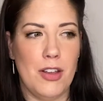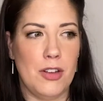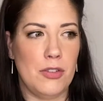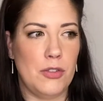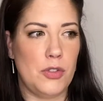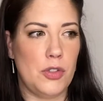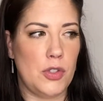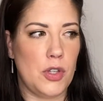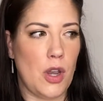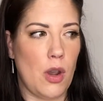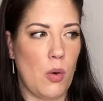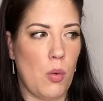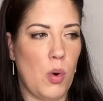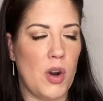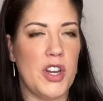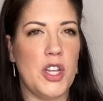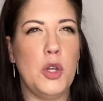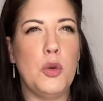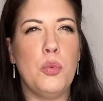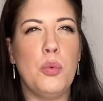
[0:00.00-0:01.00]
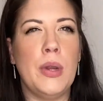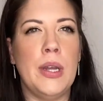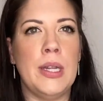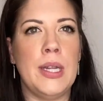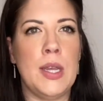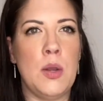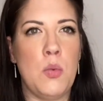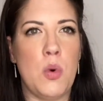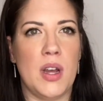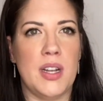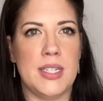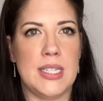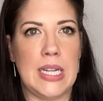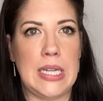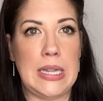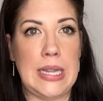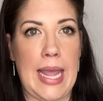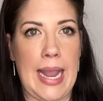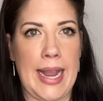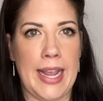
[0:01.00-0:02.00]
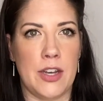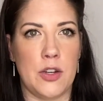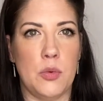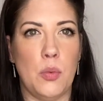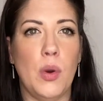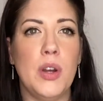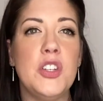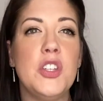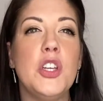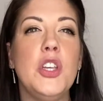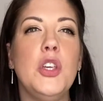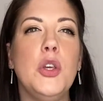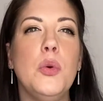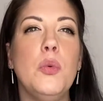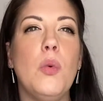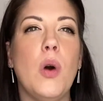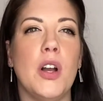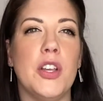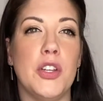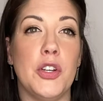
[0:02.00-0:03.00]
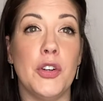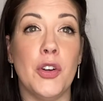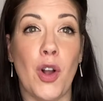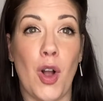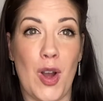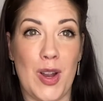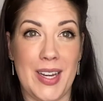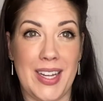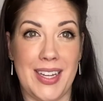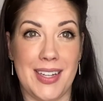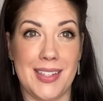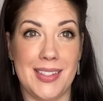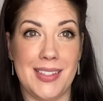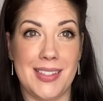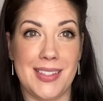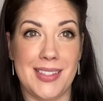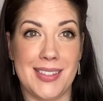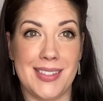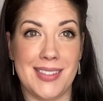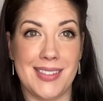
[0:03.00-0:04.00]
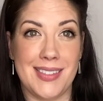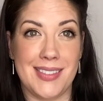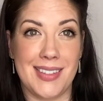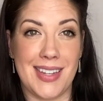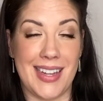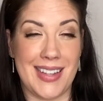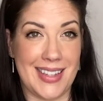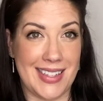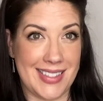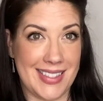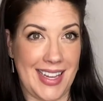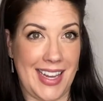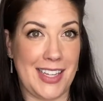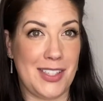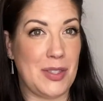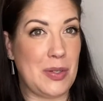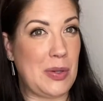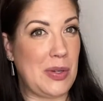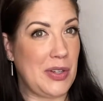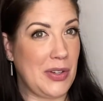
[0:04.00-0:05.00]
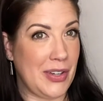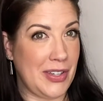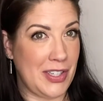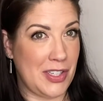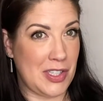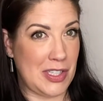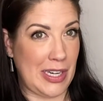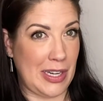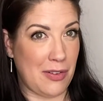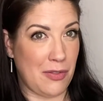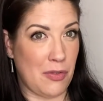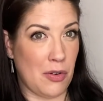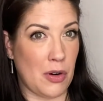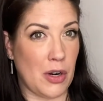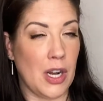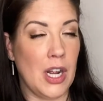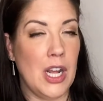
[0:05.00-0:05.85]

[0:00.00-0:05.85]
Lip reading: So what do you really want to land? What do you want your audience, in this case, who you're auditioning for,